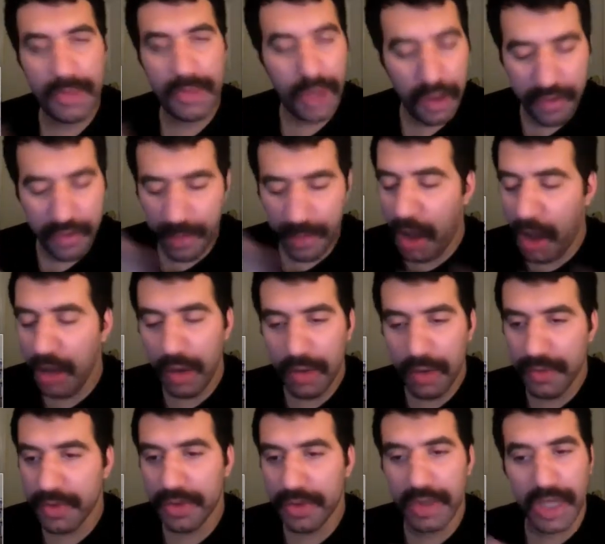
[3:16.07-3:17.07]
from all
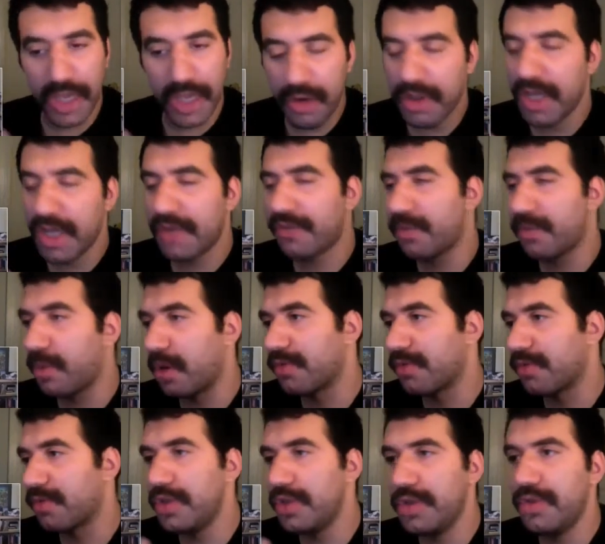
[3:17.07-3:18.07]
over the internet, from all
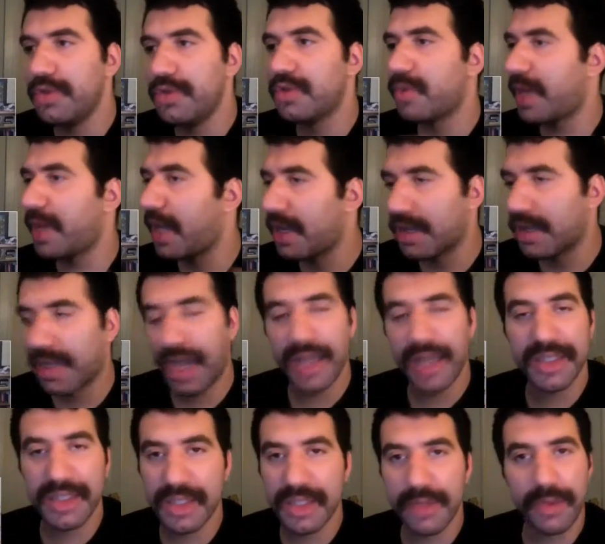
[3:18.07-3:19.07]
over news. We had
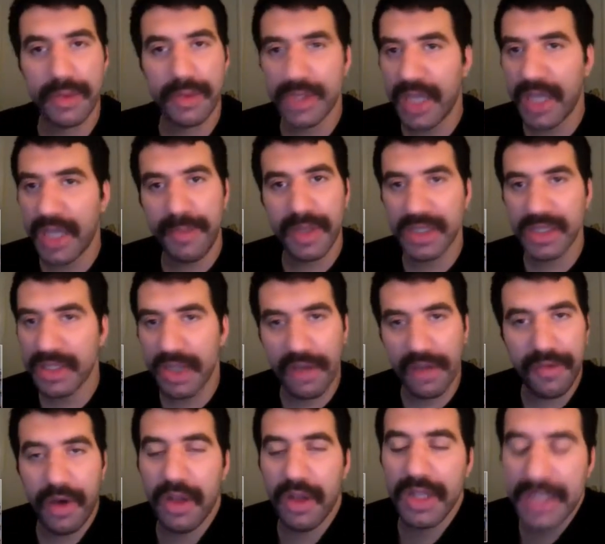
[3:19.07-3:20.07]
constant, we were taping
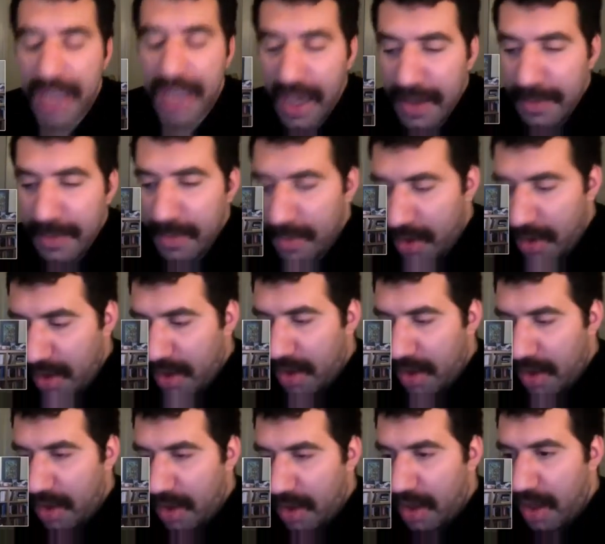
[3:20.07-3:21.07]
stuff all the time.
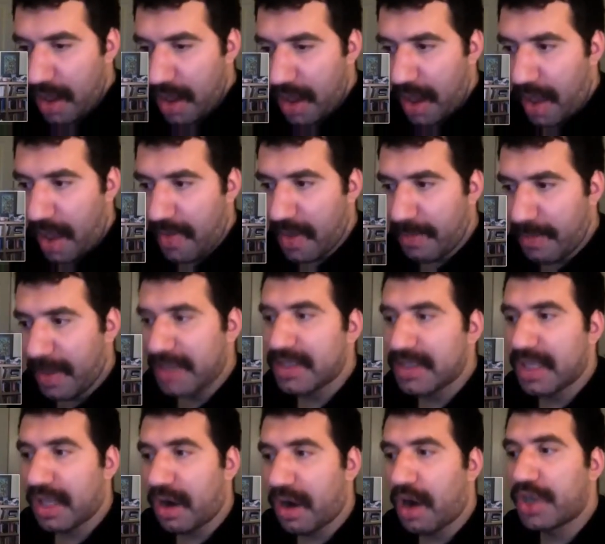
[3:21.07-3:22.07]
And then
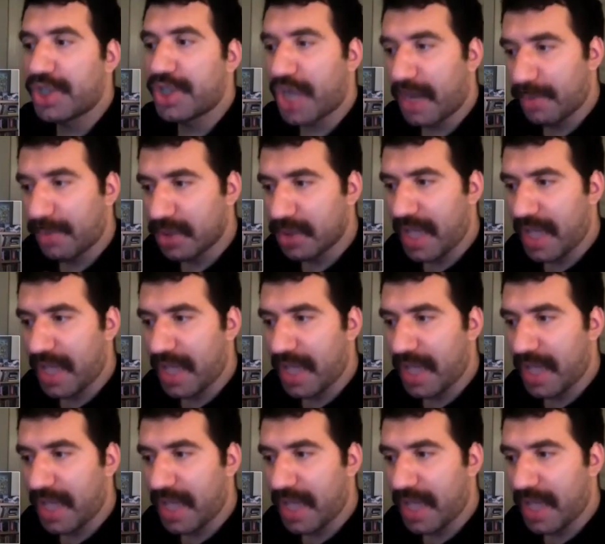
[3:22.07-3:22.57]
basically our job was to